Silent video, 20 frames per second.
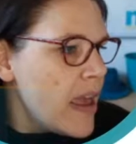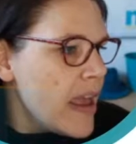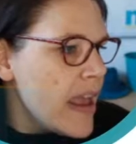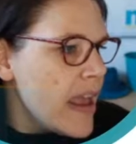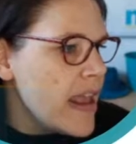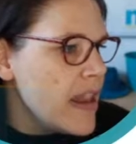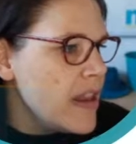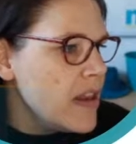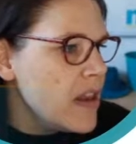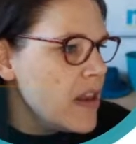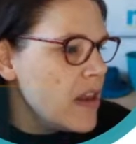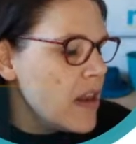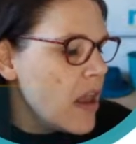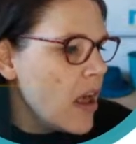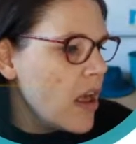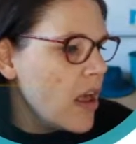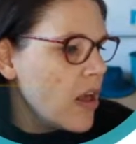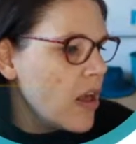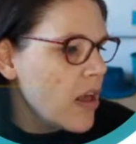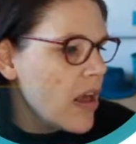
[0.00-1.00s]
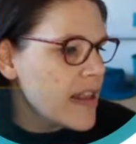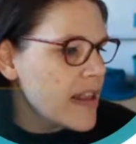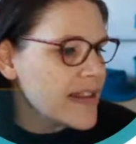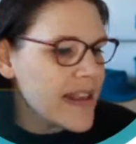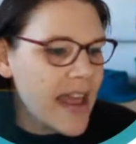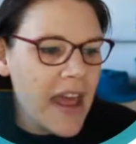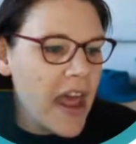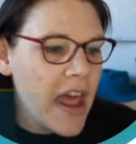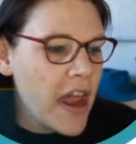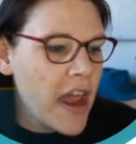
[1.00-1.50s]
in
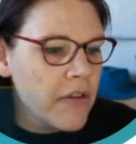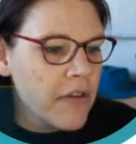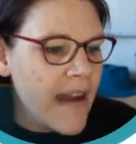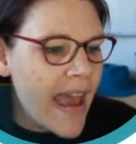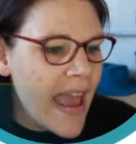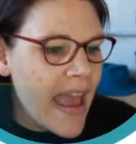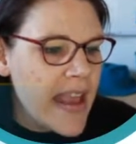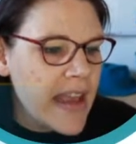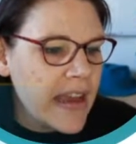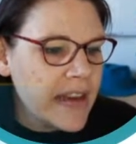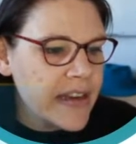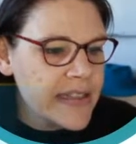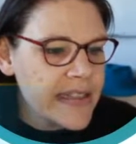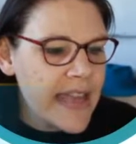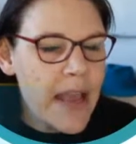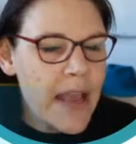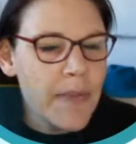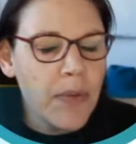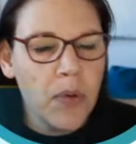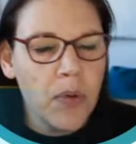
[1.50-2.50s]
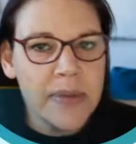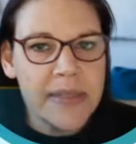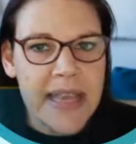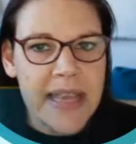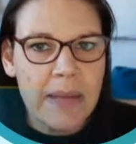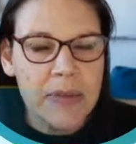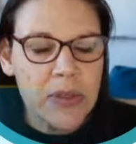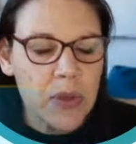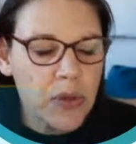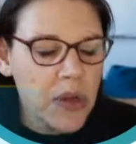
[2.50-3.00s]
an array and a table,
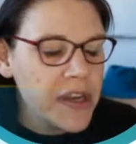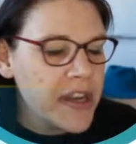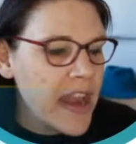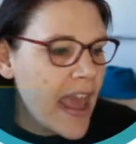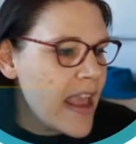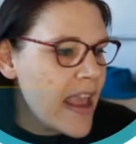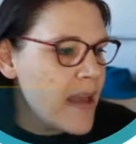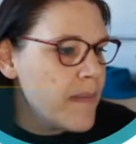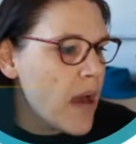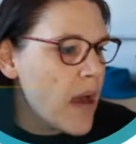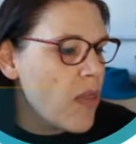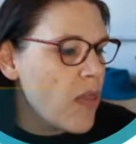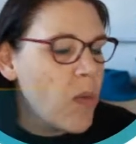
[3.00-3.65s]
same sort of name.